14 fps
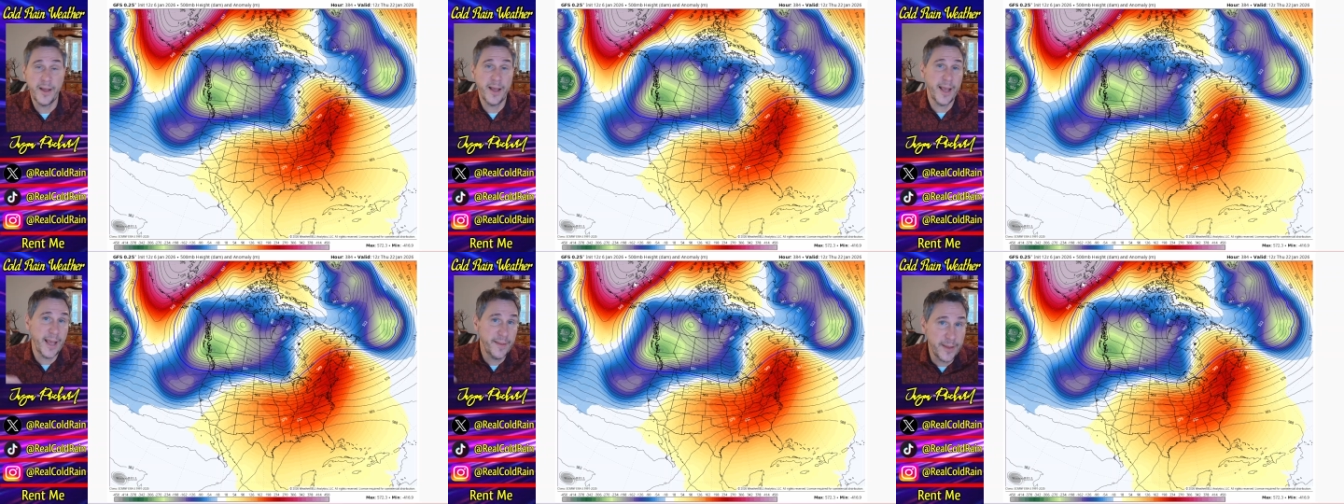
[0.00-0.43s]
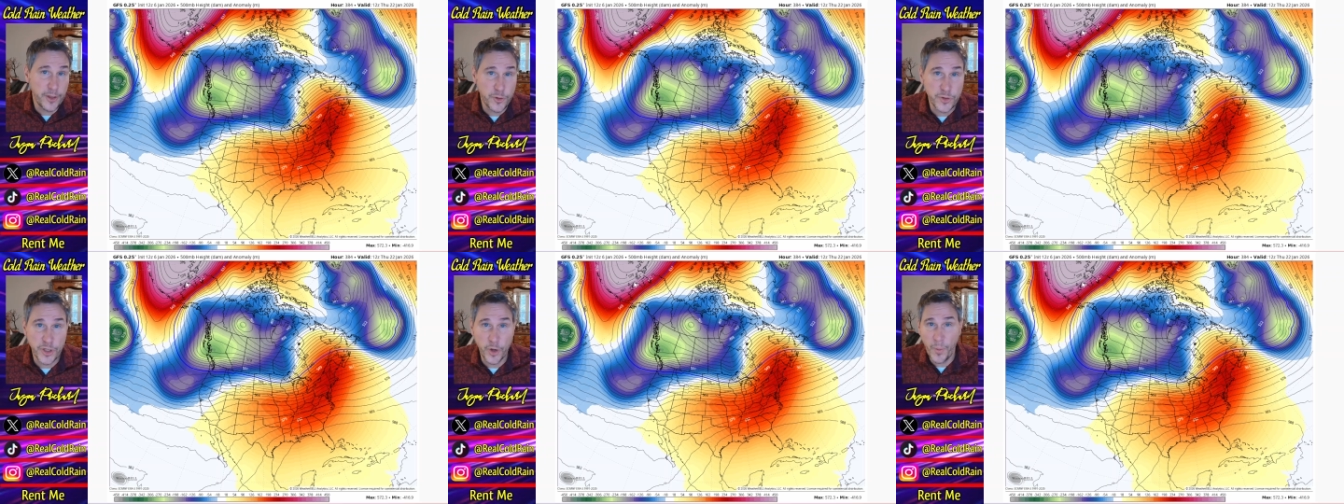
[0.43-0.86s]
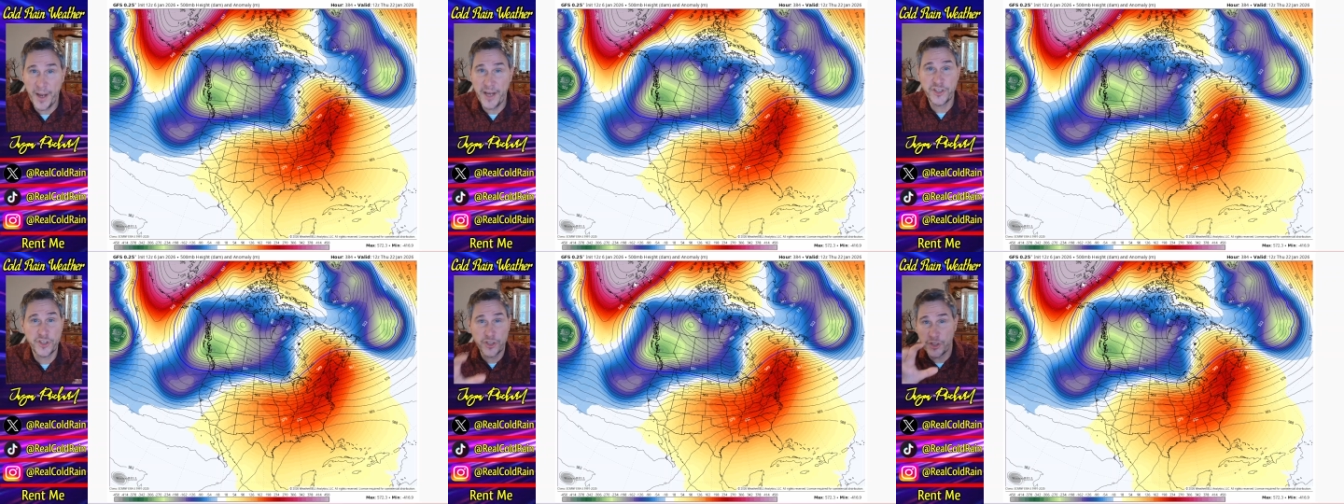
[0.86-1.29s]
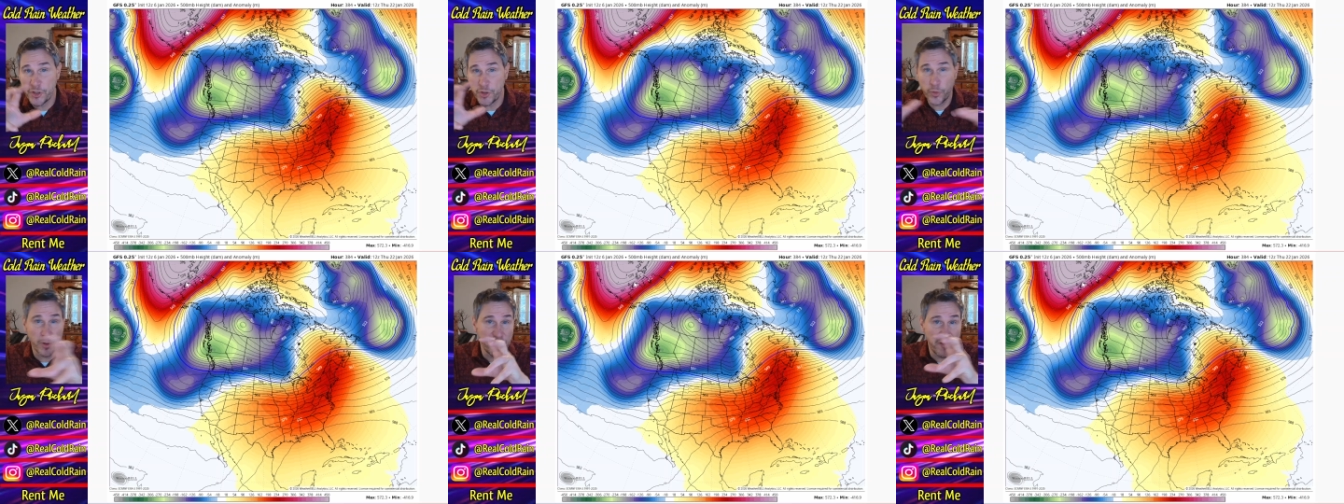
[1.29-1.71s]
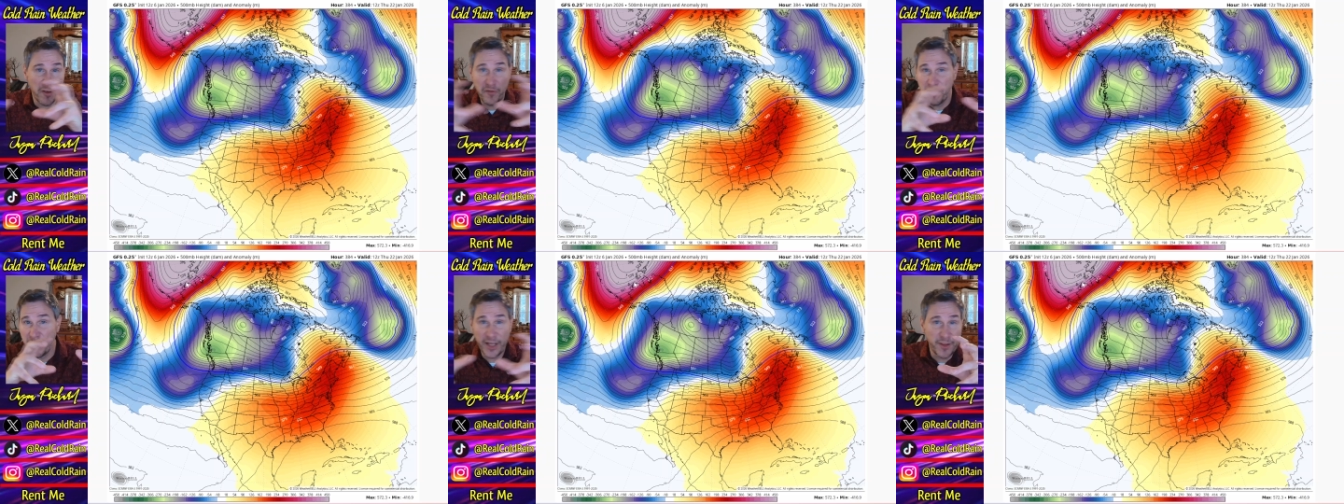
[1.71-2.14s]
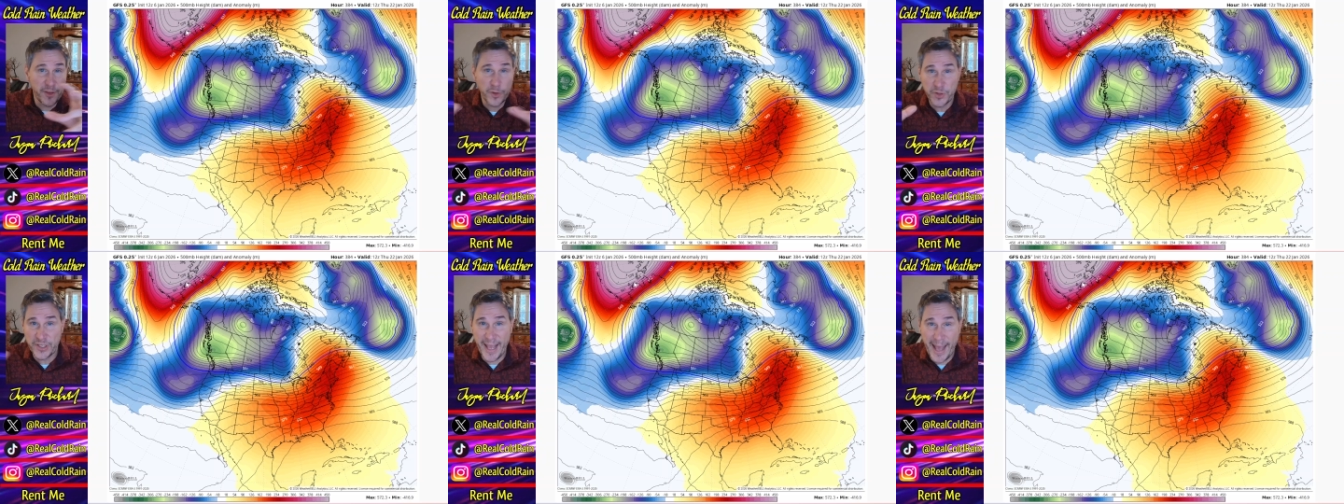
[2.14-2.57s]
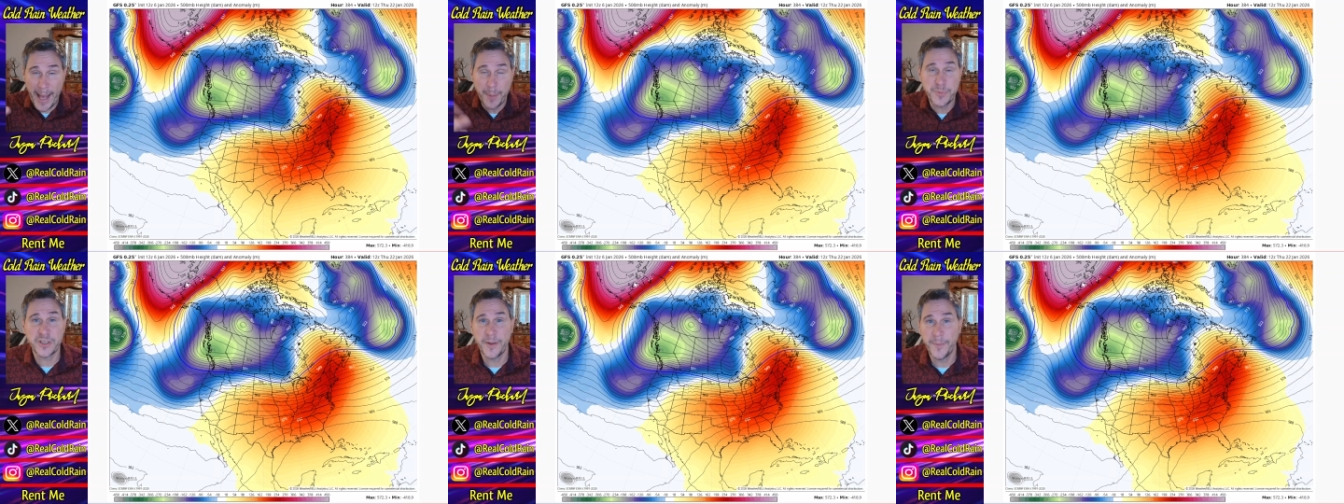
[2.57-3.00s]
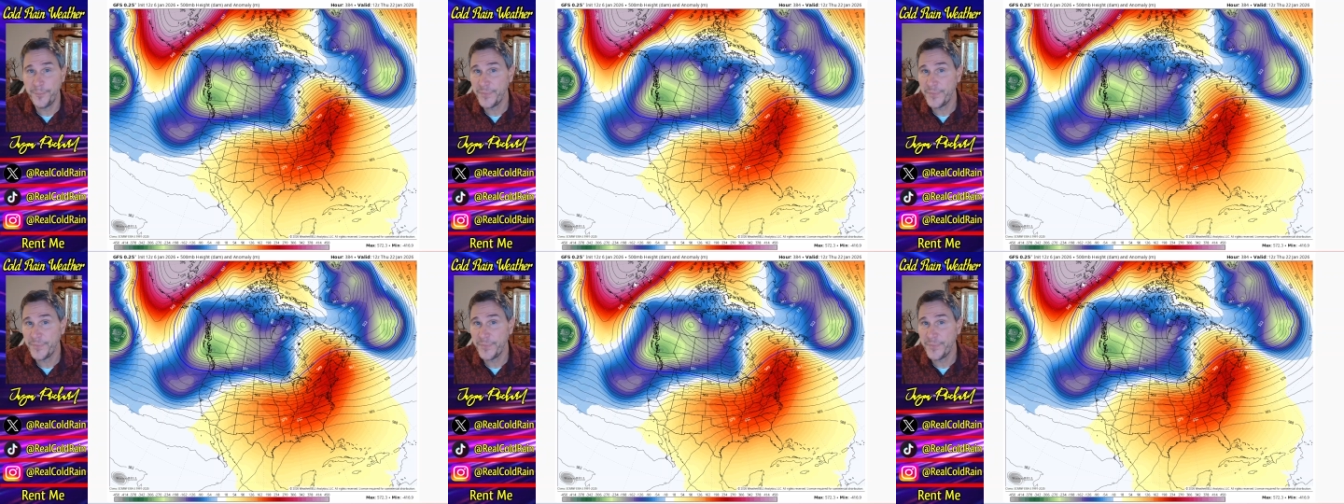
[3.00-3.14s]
And they use equations to sort of fill in those gaps.